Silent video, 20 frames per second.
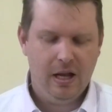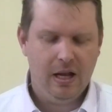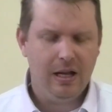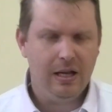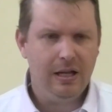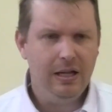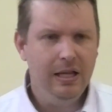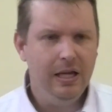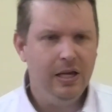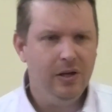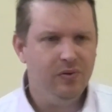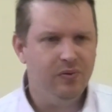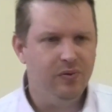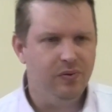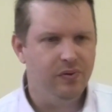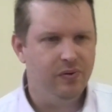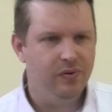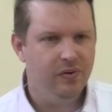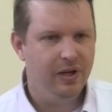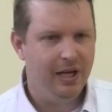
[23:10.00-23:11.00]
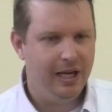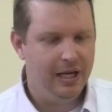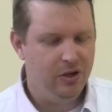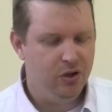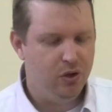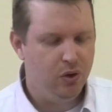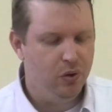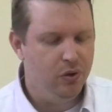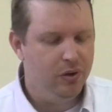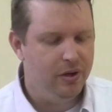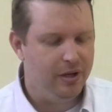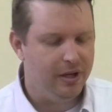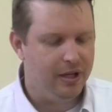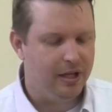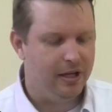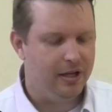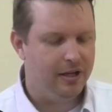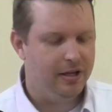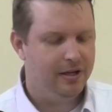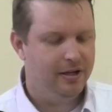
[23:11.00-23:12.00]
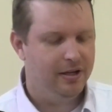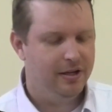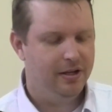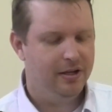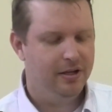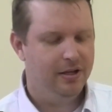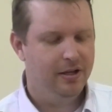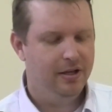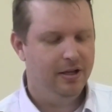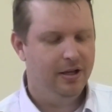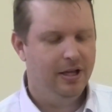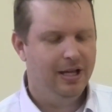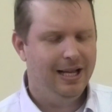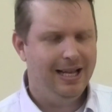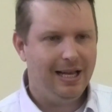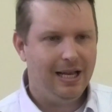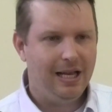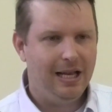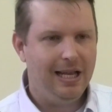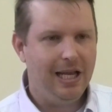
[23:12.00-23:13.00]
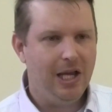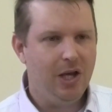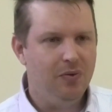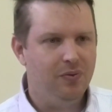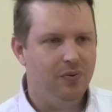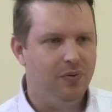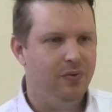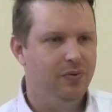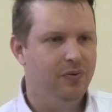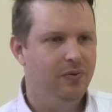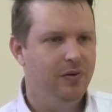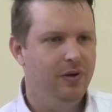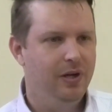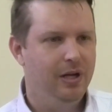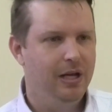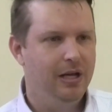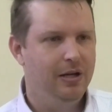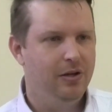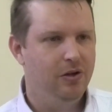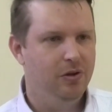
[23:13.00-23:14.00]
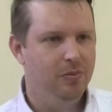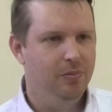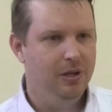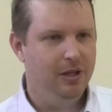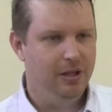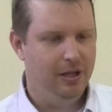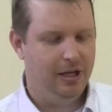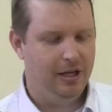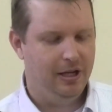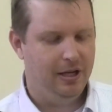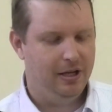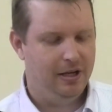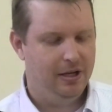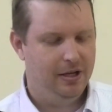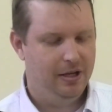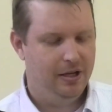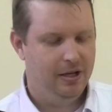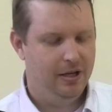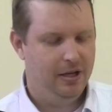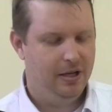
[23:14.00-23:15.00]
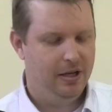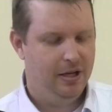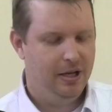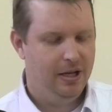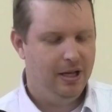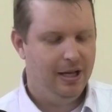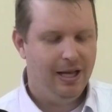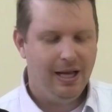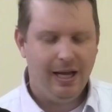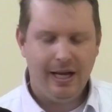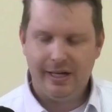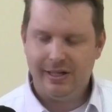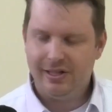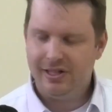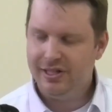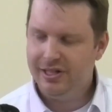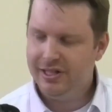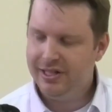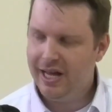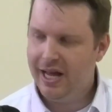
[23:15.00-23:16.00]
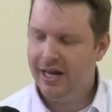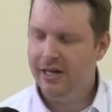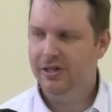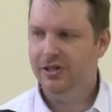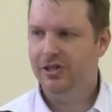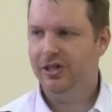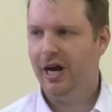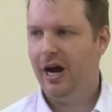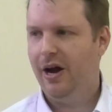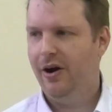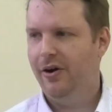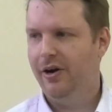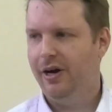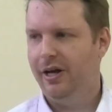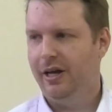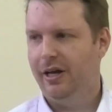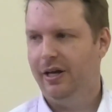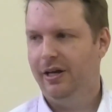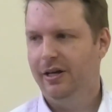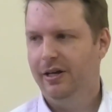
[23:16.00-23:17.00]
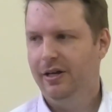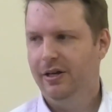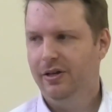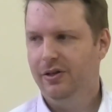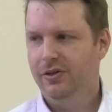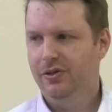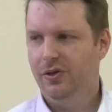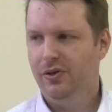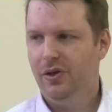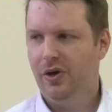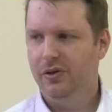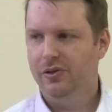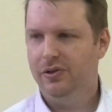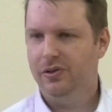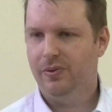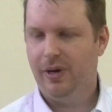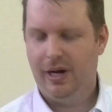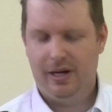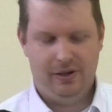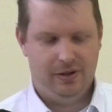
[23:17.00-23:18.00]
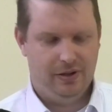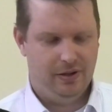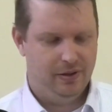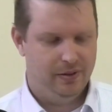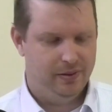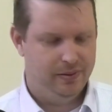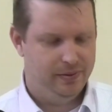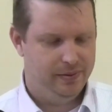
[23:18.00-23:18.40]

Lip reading: Live in unity. Live in humility. Extend charity to those around you.